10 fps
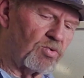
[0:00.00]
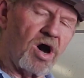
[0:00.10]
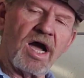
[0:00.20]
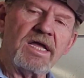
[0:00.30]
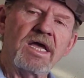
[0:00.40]

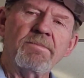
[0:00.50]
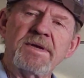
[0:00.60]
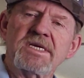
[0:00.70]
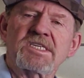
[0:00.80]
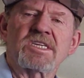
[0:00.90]
why?
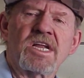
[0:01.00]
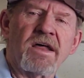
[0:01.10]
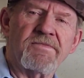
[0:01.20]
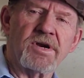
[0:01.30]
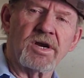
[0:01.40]
Because it's
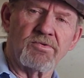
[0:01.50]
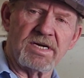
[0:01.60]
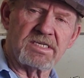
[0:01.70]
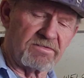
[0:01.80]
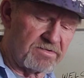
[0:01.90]
not very
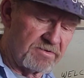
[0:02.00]
aggressive.